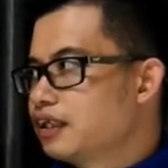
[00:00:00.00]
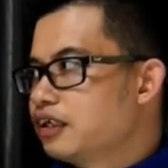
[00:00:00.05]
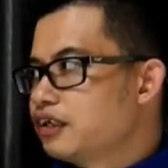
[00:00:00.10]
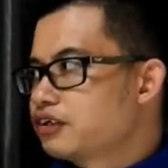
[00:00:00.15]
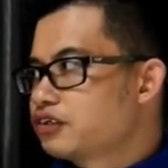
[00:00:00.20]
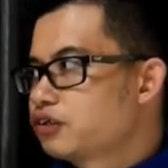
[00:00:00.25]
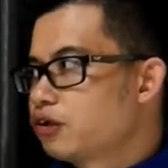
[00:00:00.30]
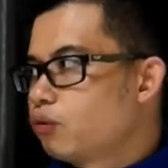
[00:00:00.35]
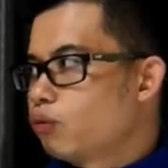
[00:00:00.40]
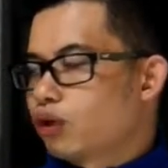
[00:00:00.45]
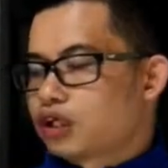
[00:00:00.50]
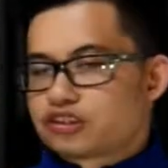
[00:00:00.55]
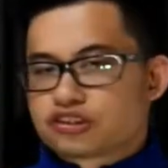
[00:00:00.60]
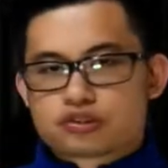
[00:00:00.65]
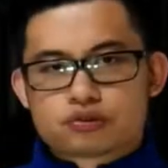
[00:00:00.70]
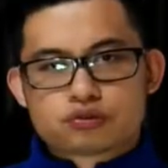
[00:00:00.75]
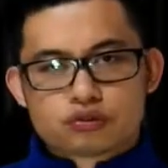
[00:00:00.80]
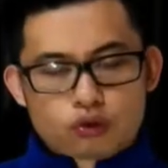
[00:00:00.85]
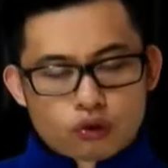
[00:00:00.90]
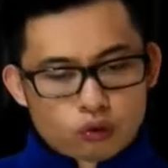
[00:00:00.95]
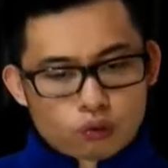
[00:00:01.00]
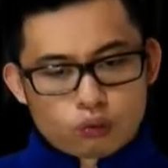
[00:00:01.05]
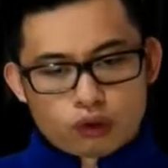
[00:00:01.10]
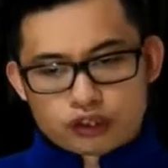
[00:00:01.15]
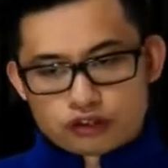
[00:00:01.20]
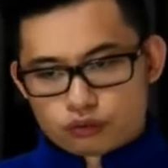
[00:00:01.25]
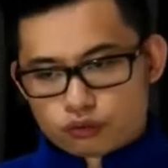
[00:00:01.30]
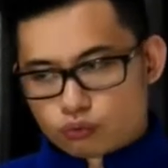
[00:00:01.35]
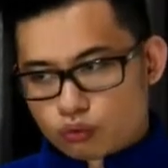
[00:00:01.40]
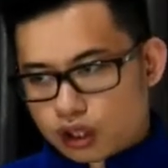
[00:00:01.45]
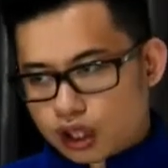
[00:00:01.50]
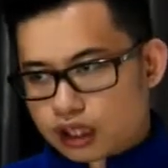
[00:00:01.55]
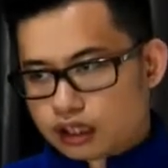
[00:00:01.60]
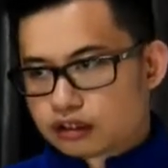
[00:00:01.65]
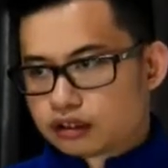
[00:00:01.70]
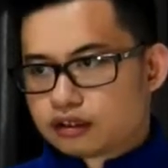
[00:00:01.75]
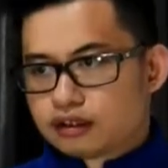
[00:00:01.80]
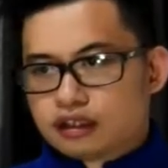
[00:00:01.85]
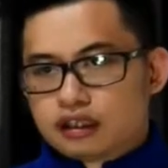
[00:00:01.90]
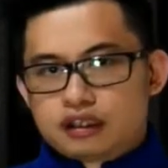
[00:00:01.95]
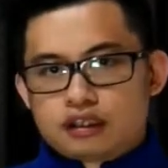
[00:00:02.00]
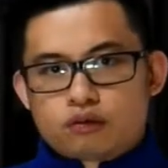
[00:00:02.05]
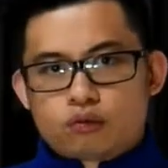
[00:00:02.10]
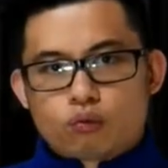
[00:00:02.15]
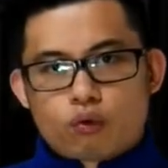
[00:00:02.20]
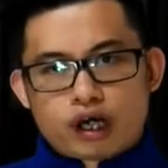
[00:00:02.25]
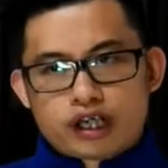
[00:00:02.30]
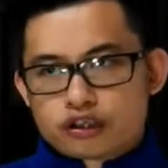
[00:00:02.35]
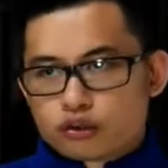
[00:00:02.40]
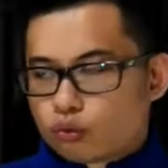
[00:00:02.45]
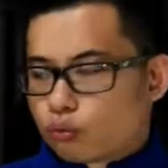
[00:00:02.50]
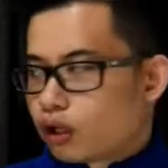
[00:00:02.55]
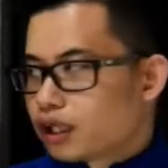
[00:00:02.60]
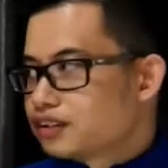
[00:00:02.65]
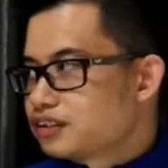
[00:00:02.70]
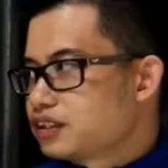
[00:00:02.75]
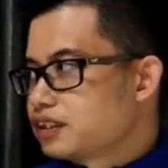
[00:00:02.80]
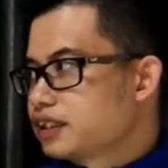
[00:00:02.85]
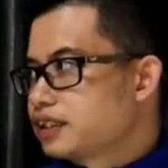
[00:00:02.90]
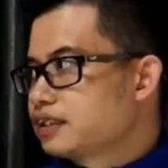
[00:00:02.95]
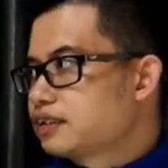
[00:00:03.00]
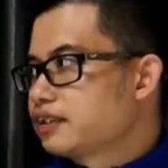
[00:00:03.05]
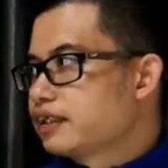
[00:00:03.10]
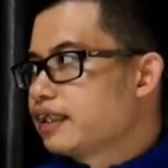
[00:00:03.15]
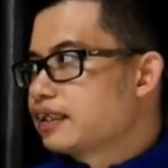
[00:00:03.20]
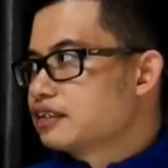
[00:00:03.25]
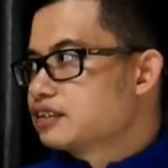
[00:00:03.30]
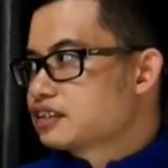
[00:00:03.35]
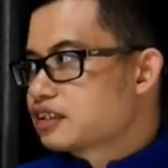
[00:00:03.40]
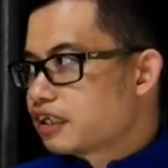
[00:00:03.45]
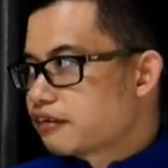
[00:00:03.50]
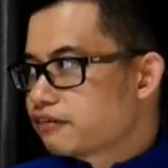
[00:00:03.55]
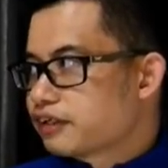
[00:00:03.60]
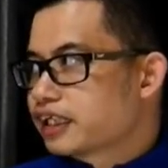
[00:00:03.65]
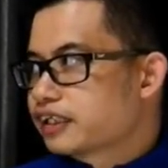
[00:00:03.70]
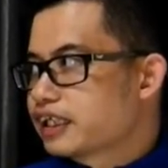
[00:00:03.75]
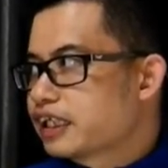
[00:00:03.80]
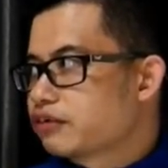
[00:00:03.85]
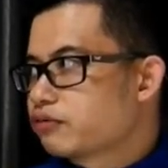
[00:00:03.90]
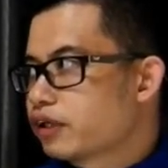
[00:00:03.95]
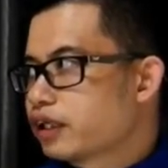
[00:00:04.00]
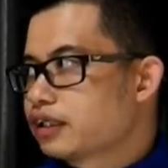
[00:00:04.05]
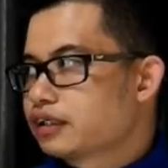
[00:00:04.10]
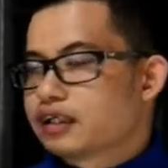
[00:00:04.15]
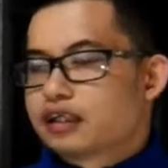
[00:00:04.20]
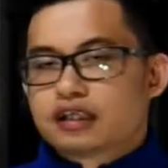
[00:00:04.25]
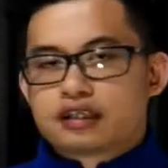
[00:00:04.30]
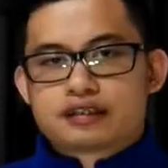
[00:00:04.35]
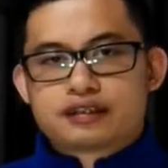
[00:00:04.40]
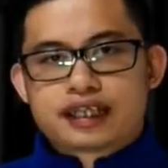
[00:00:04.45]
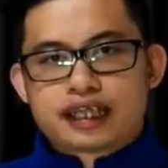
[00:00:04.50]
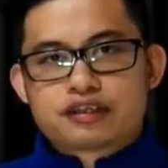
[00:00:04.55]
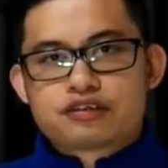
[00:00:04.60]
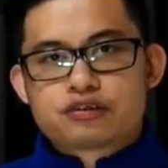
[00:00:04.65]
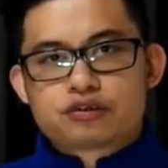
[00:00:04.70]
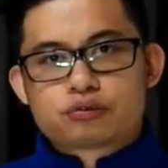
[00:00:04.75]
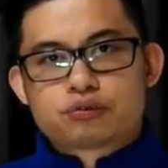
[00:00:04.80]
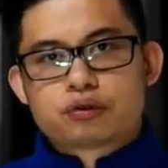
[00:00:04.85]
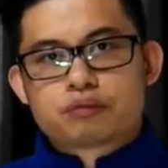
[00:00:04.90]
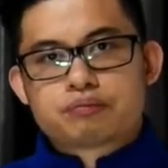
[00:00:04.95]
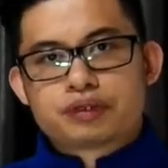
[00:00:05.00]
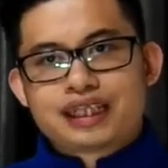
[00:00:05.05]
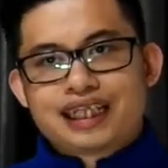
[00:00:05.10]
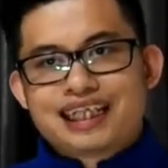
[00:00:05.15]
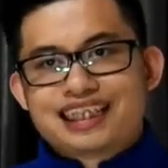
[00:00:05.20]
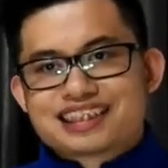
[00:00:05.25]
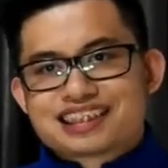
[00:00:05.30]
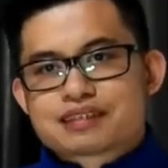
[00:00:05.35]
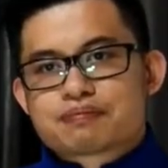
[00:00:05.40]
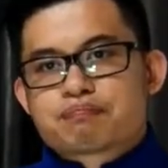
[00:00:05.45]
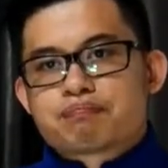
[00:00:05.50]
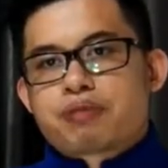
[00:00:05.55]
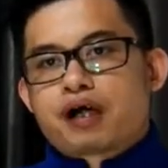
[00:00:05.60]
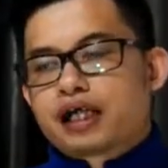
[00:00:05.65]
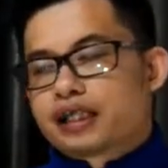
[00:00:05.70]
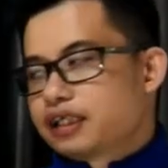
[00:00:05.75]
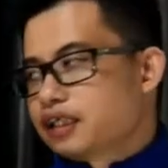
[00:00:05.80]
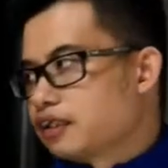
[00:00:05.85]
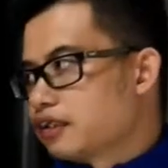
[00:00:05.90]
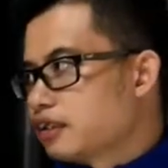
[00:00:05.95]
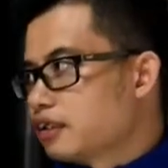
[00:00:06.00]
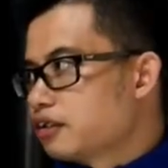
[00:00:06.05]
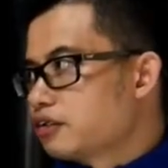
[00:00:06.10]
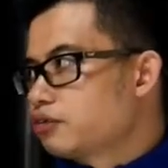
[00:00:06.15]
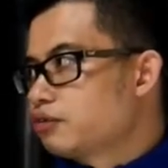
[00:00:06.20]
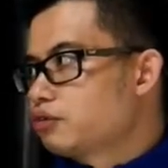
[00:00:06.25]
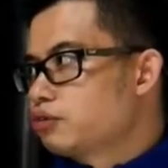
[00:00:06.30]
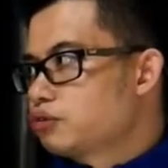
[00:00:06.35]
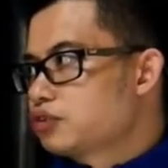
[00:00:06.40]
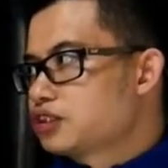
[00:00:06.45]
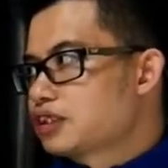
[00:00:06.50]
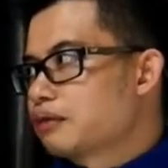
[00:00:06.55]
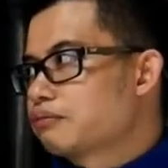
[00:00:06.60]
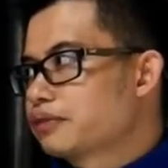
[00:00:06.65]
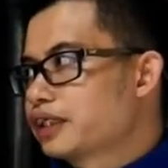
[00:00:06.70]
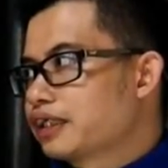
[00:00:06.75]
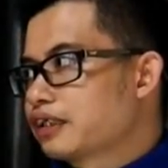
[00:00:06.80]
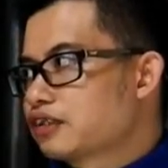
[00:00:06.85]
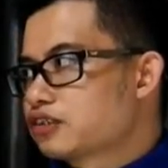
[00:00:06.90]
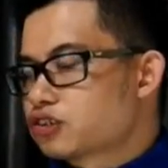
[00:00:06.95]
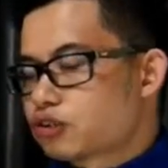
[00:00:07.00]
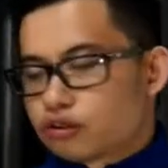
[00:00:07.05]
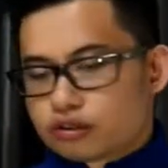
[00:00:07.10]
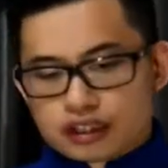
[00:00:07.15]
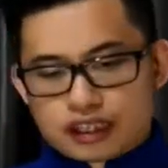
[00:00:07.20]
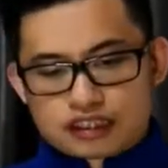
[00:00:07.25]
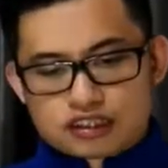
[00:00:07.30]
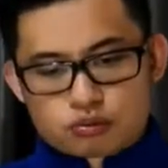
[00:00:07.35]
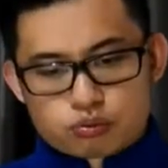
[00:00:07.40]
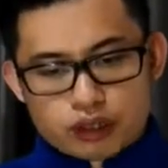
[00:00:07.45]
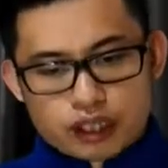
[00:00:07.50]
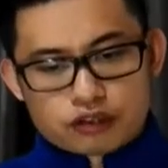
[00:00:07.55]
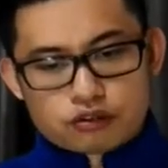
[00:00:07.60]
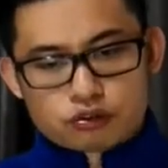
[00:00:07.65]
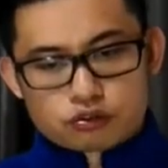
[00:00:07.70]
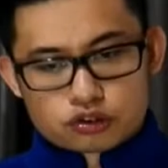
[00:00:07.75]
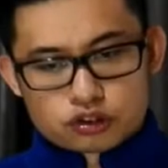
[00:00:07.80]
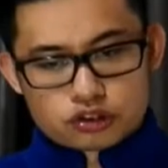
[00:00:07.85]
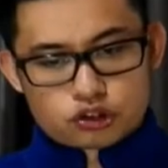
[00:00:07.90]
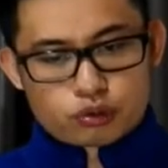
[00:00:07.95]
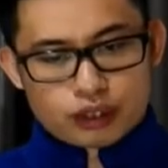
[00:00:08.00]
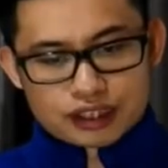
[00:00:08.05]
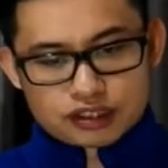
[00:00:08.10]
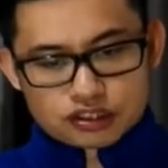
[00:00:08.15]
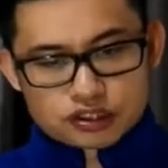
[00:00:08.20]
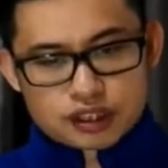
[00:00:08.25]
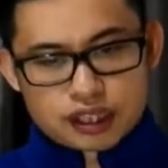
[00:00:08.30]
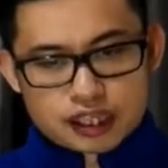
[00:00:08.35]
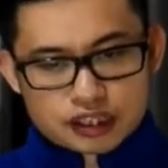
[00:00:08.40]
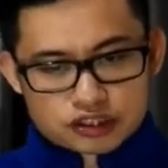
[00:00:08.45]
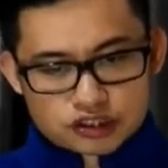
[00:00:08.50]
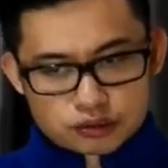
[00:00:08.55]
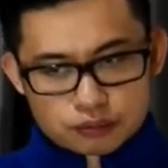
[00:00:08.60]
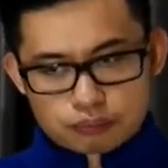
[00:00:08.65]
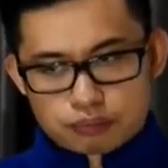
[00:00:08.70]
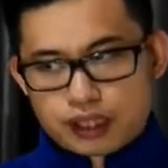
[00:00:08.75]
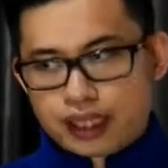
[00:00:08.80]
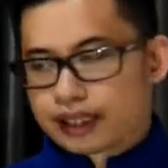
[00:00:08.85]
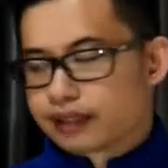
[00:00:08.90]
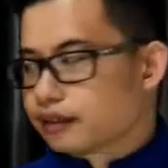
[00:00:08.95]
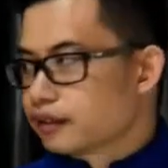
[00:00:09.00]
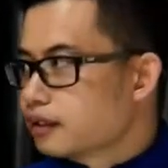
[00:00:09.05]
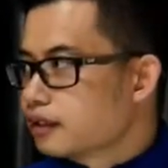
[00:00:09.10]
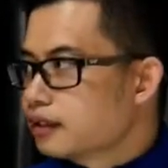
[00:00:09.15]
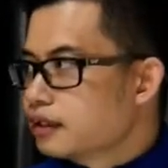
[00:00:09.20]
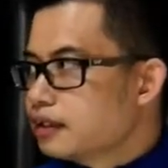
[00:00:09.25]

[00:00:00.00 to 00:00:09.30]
So once you know what you want, why you want it, and stuff like that, right, then you will be inspired to do something. So that's where you strategize, you plan.